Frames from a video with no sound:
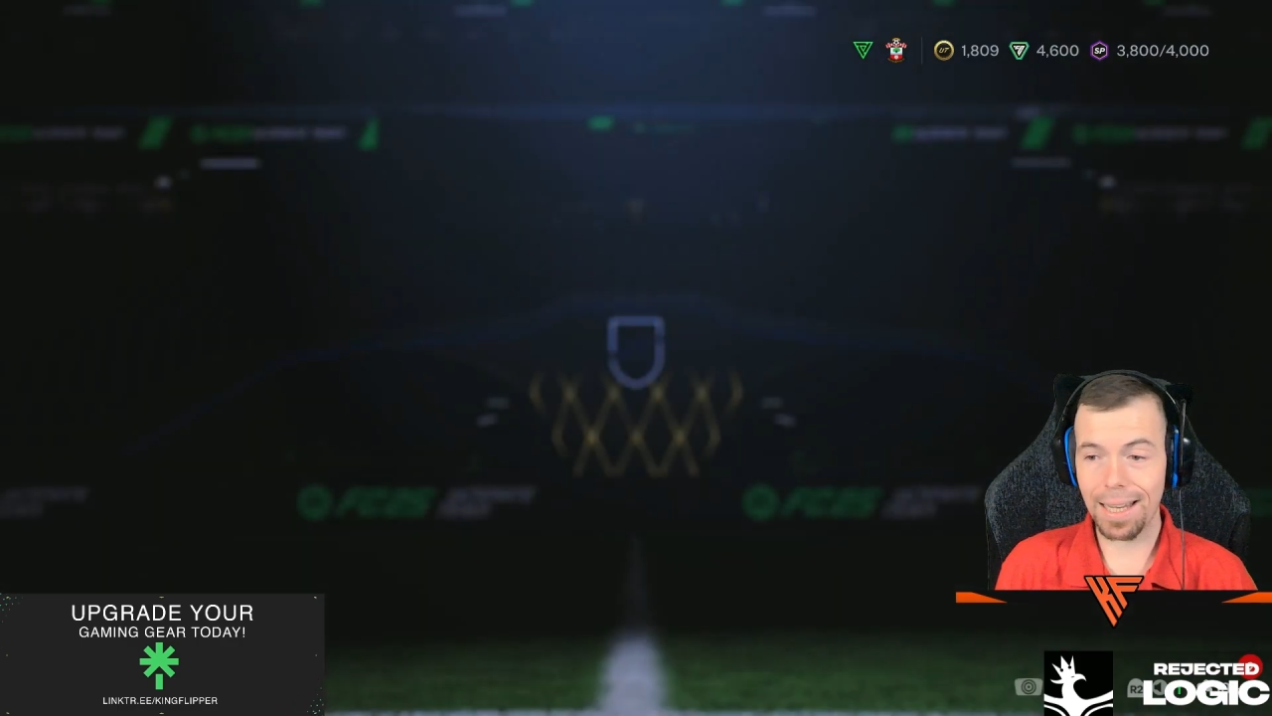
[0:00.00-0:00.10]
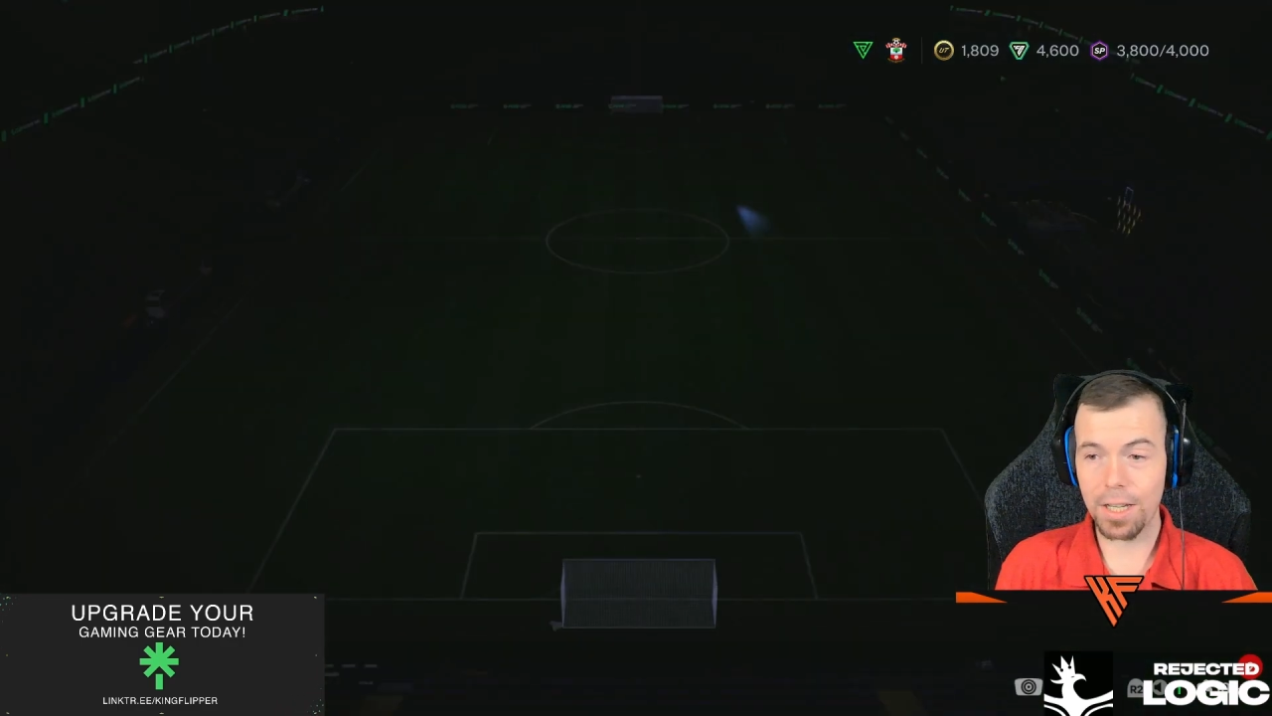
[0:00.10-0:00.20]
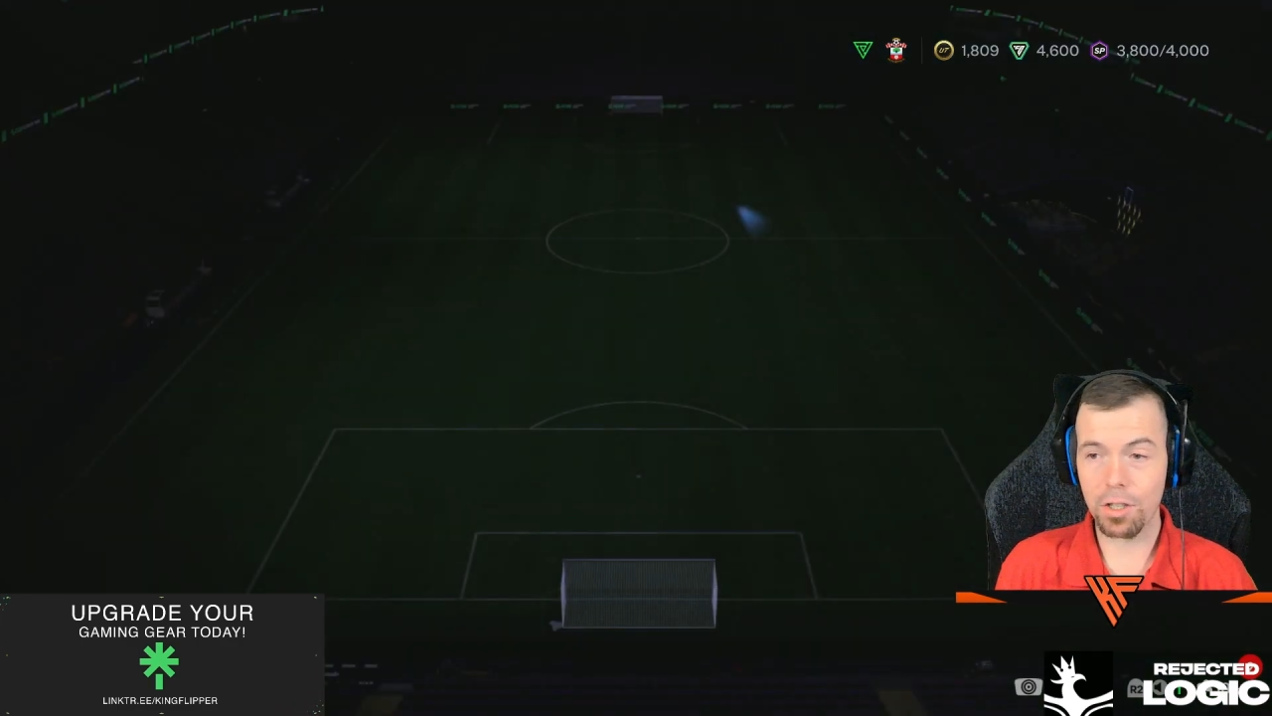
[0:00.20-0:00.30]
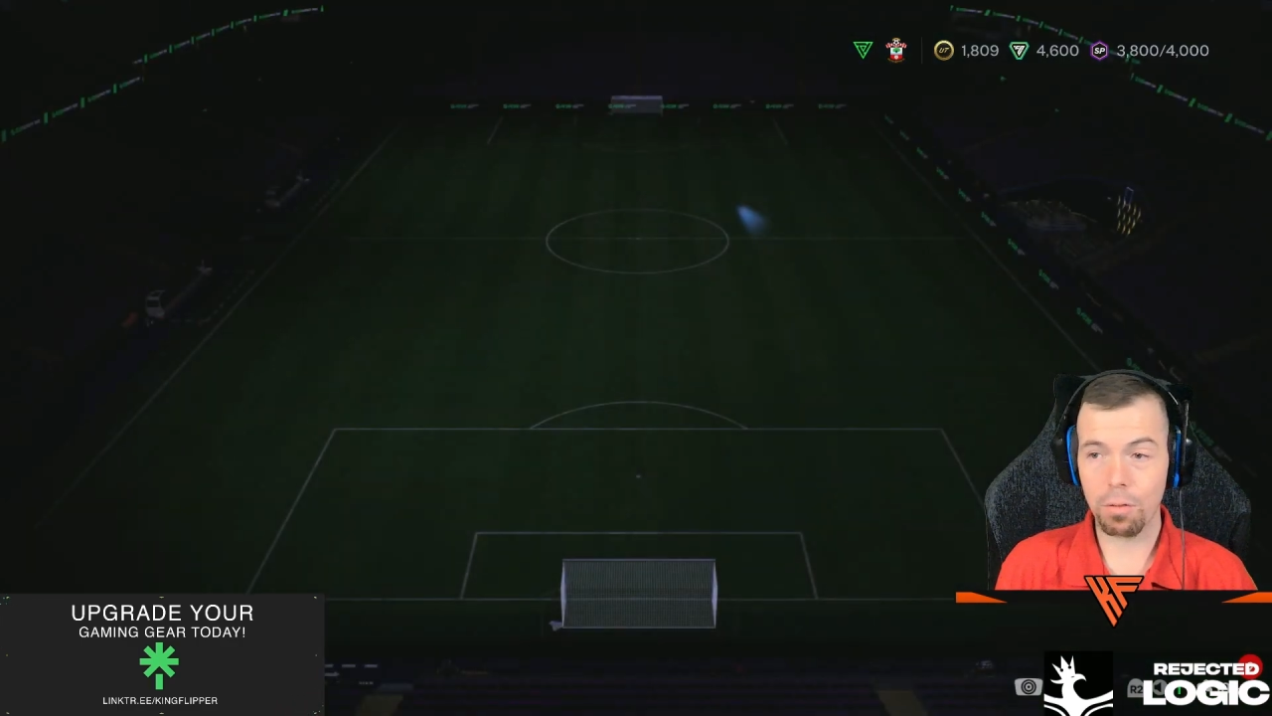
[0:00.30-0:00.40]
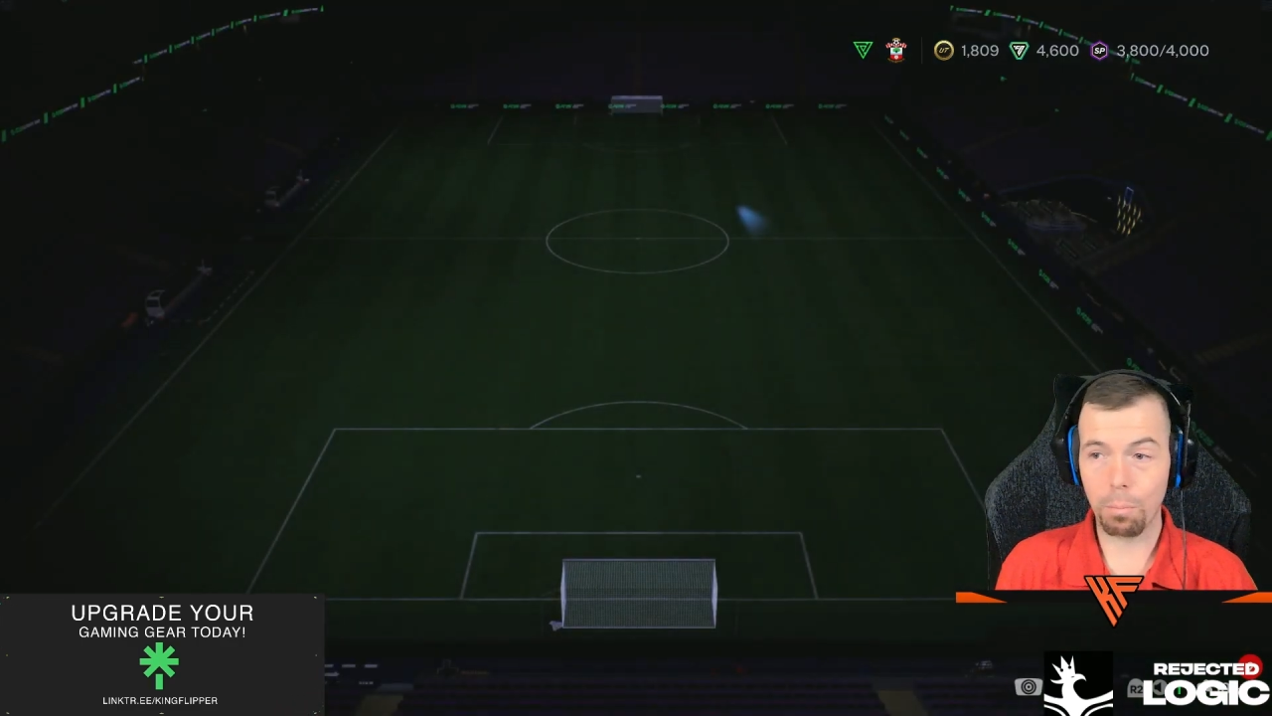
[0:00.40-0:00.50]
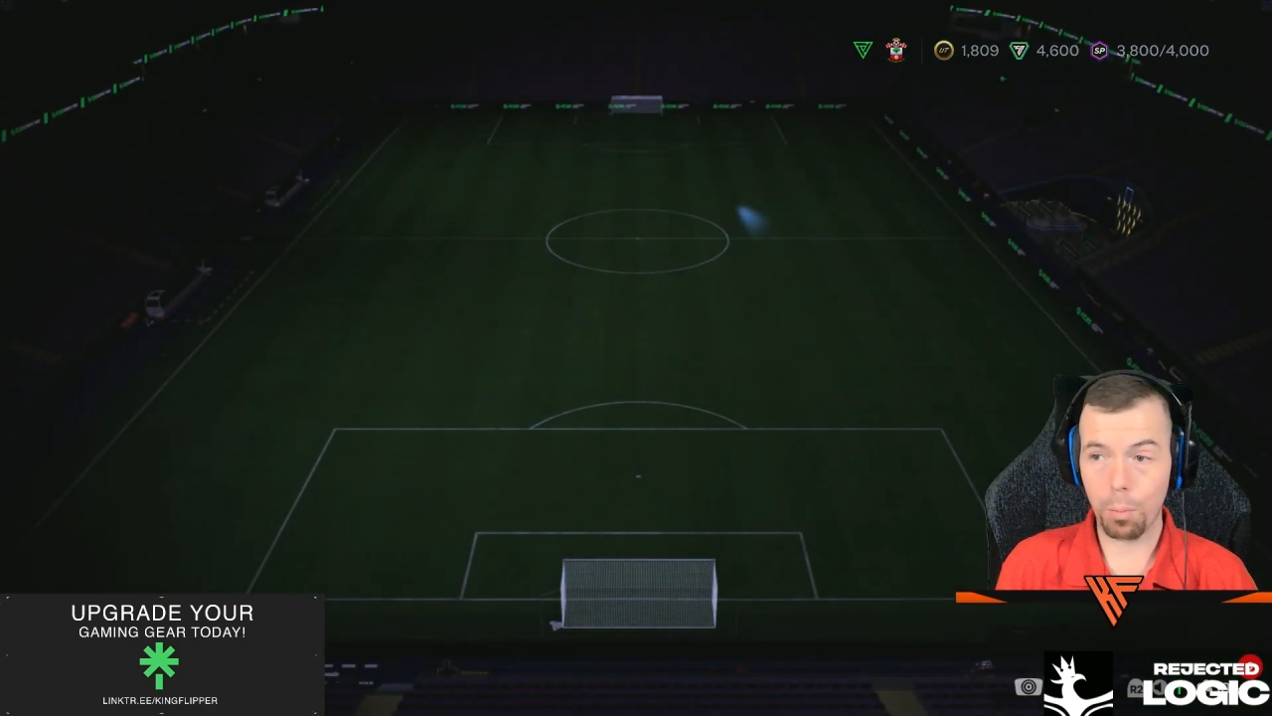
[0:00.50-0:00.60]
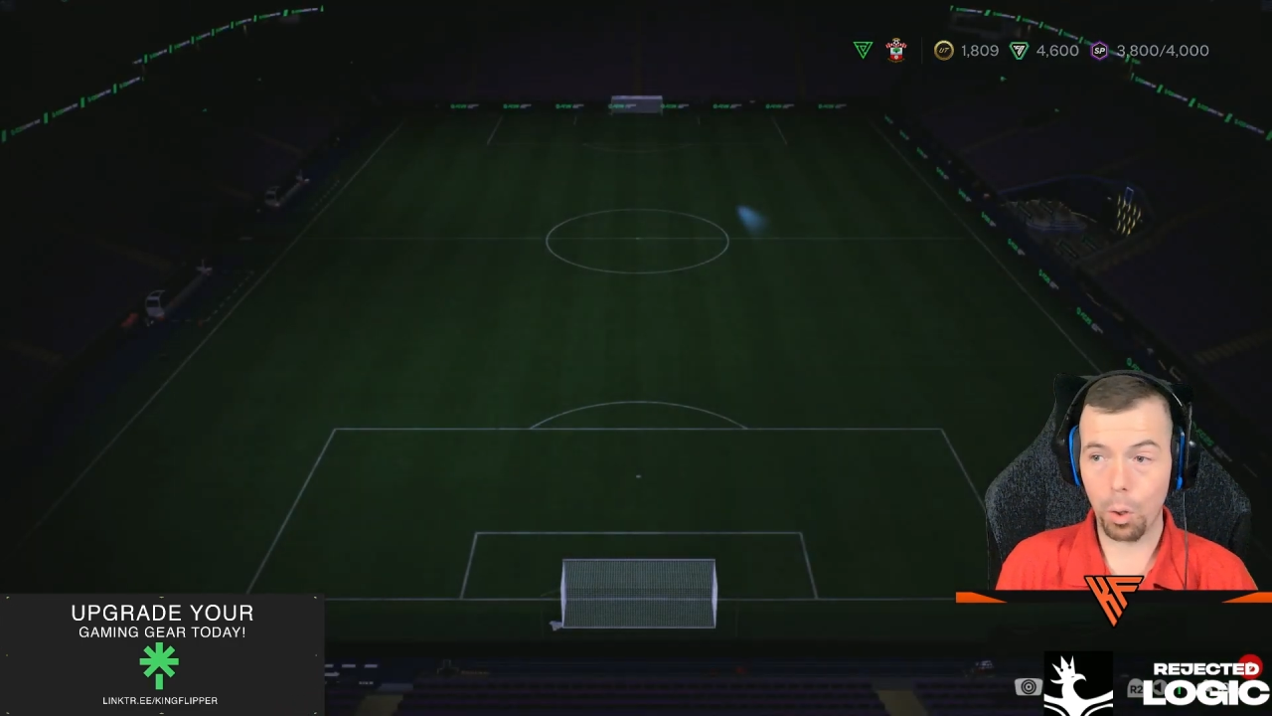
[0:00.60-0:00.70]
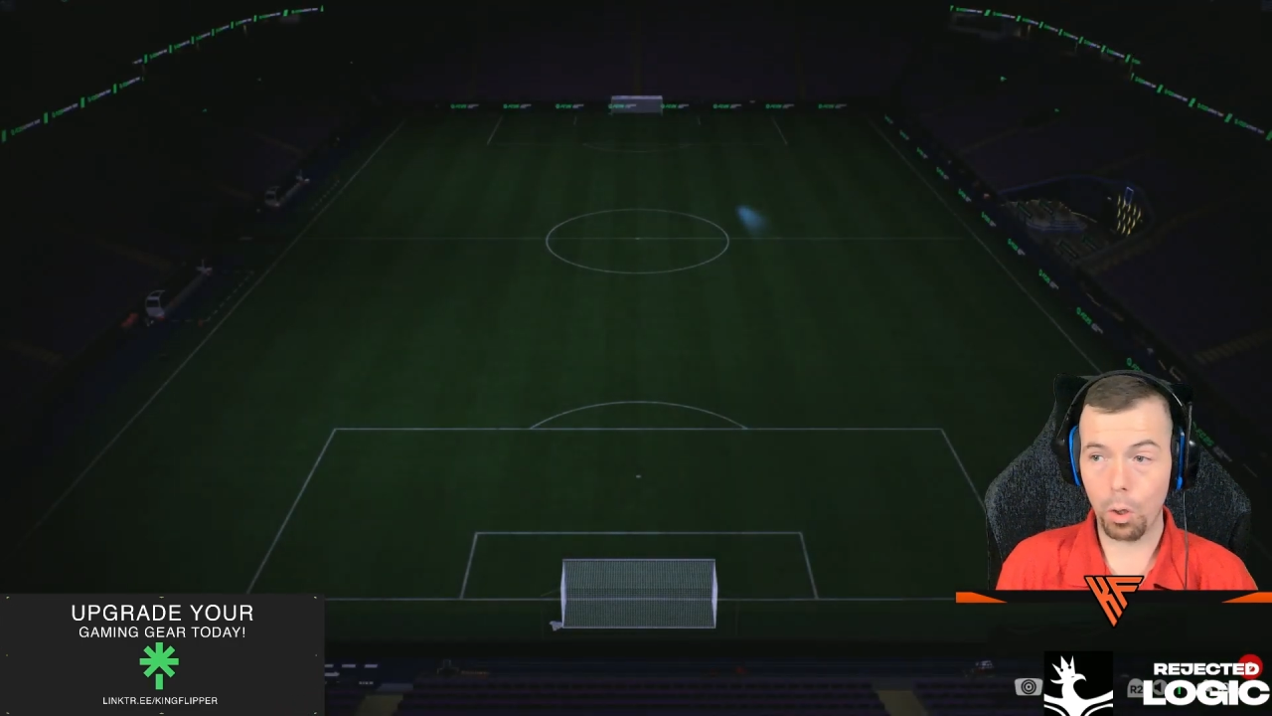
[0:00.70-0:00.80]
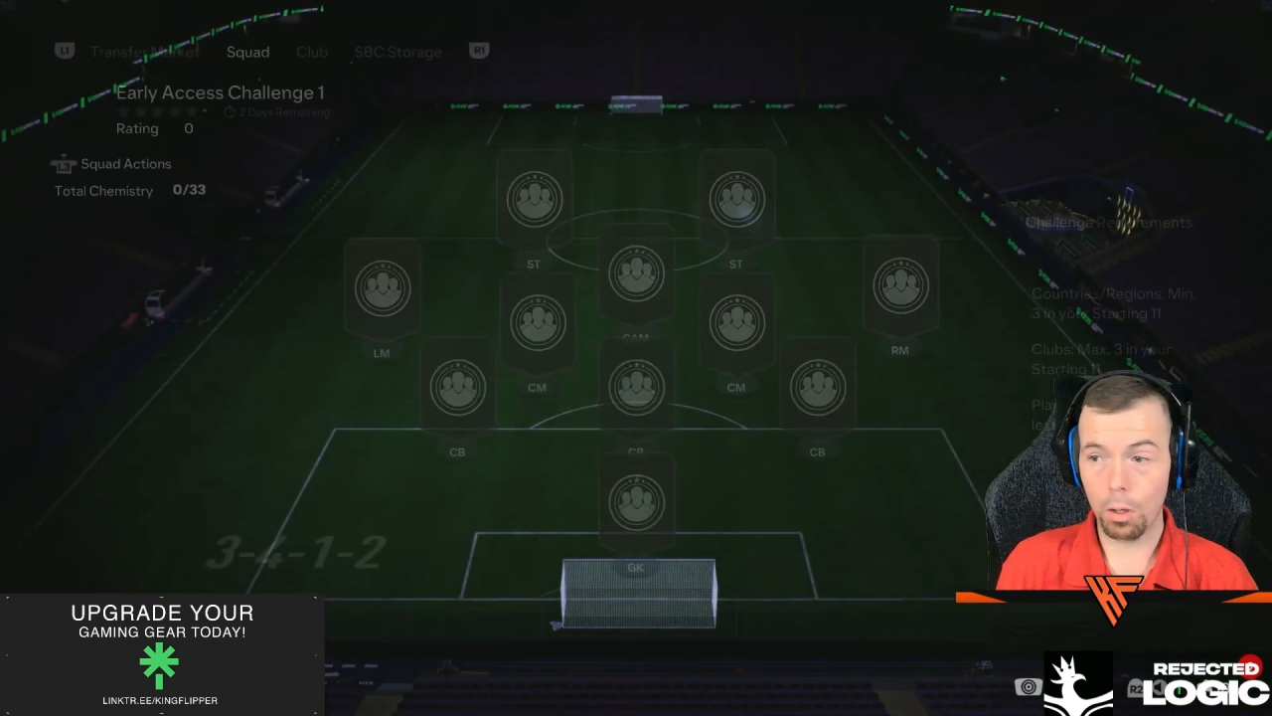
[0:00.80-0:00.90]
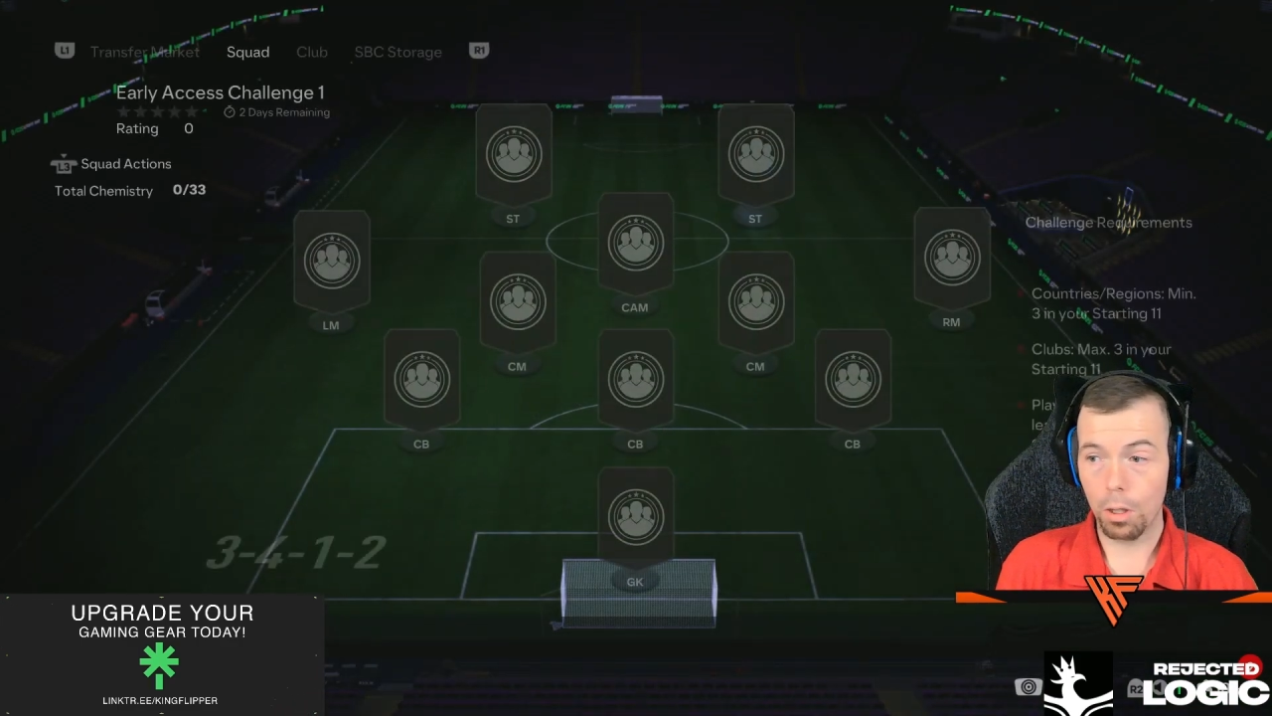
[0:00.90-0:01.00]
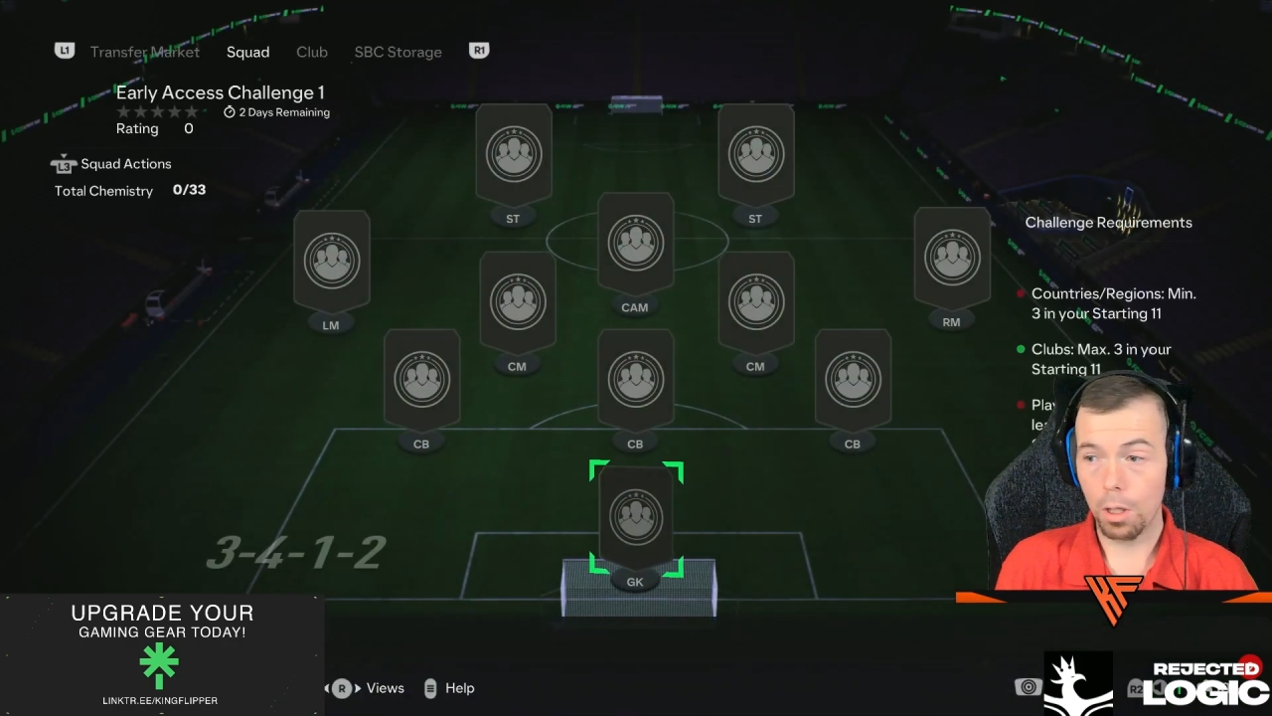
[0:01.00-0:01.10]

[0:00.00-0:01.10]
decent, but